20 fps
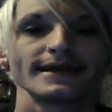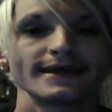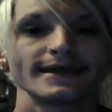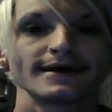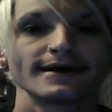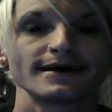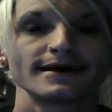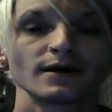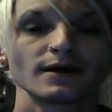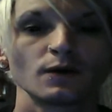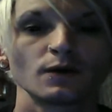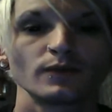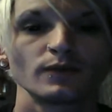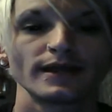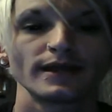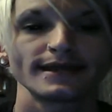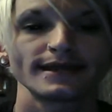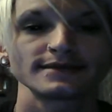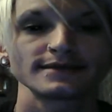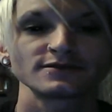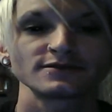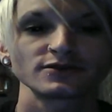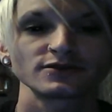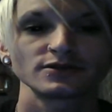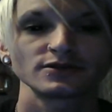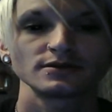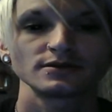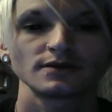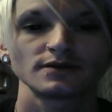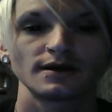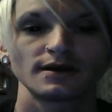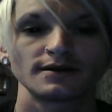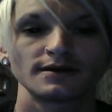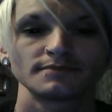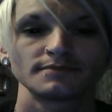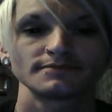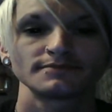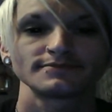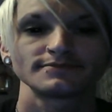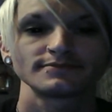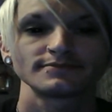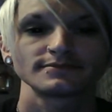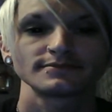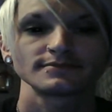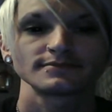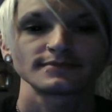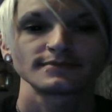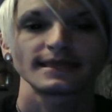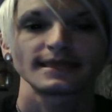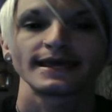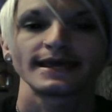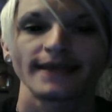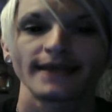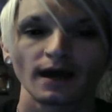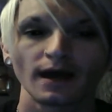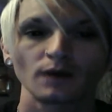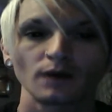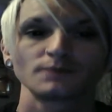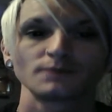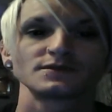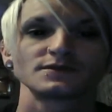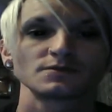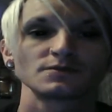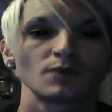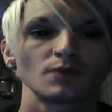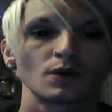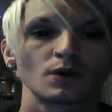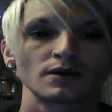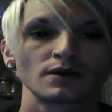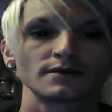And yeah, I hope that answered. Um, and helped